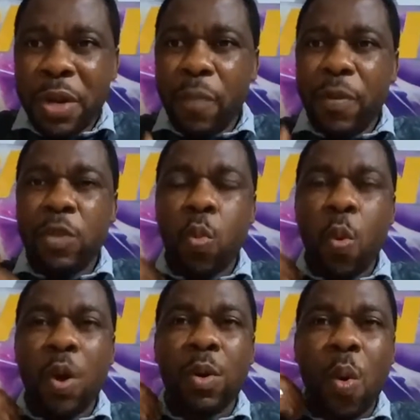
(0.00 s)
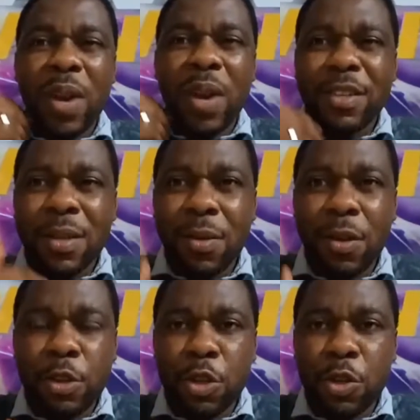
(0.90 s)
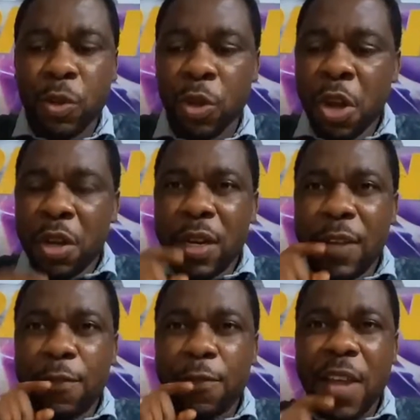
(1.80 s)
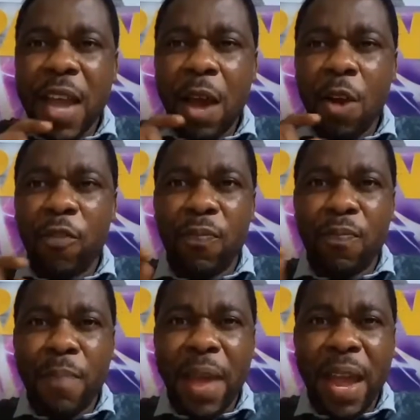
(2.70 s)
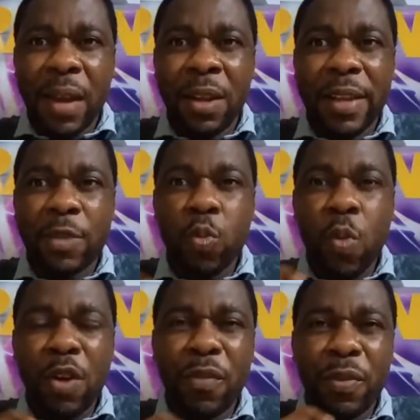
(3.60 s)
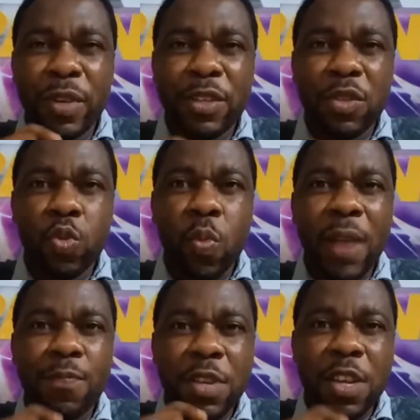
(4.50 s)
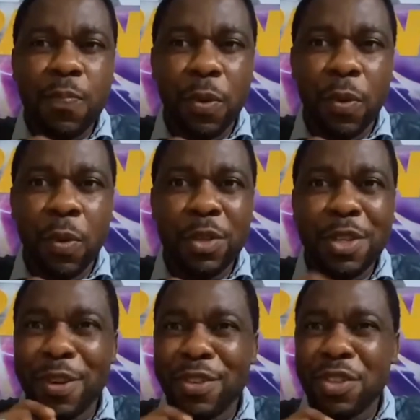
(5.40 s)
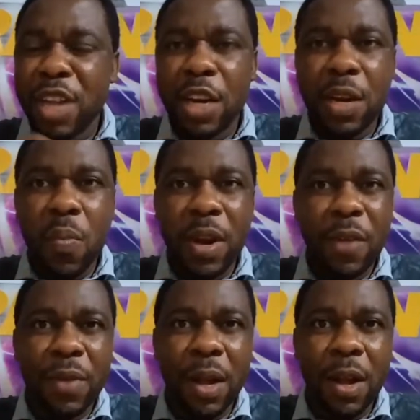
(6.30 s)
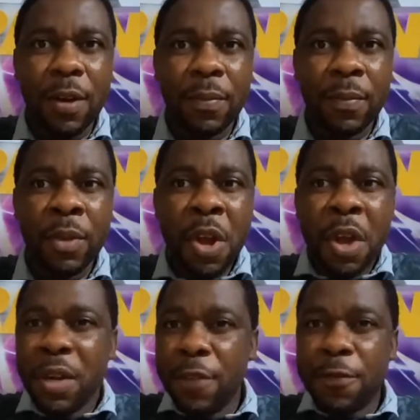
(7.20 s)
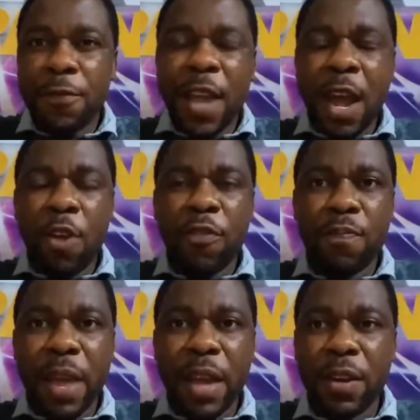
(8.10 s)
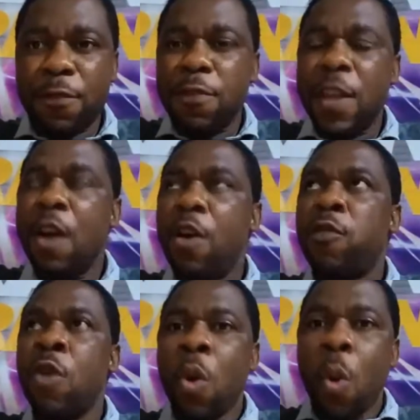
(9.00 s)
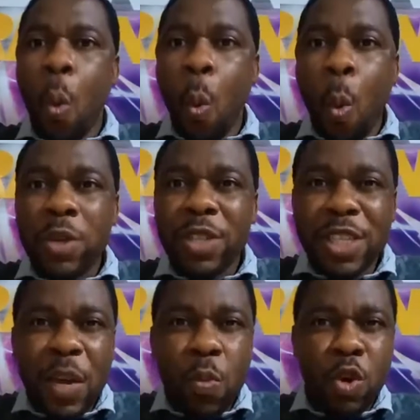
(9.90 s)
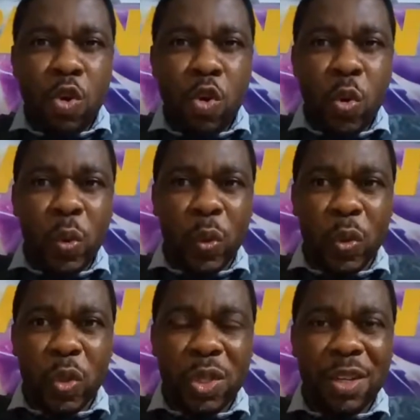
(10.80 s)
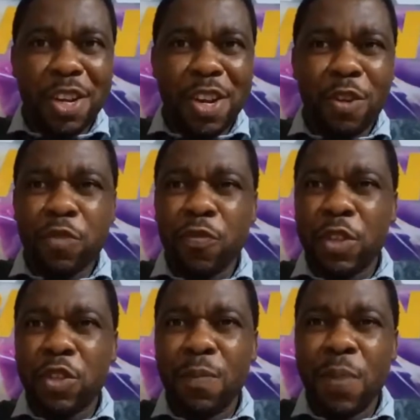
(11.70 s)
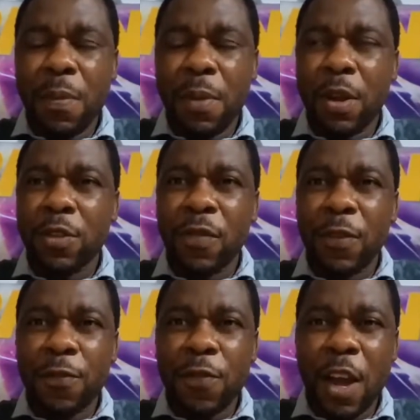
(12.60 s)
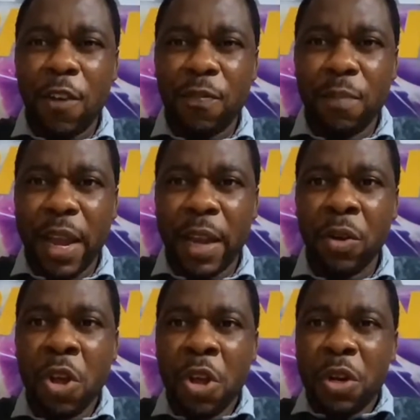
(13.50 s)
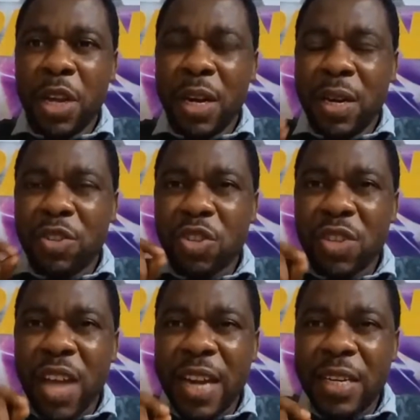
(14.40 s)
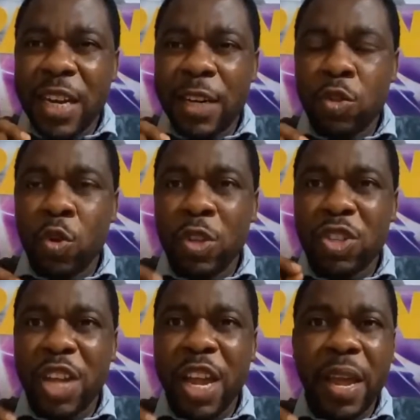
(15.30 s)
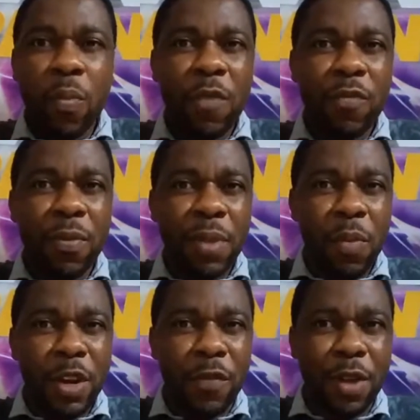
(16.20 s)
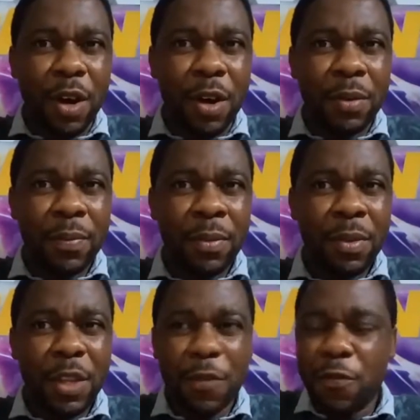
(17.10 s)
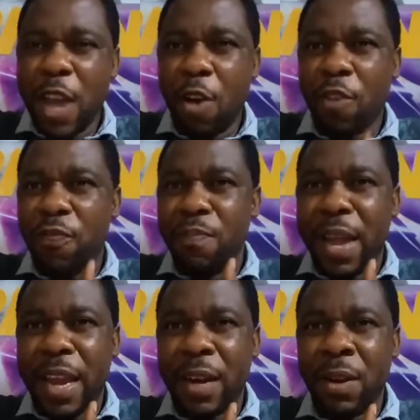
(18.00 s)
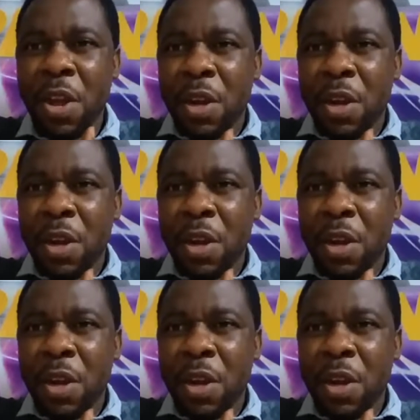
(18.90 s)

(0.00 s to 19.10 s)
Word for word: There is what God has called you to do. The fear of man is one of the reasons why people don't stay in the will of God. The fear of man, the fear of what they will lose. You know, for some people, because of the fear of man, they decided to stay away from the will of God. The fear of man,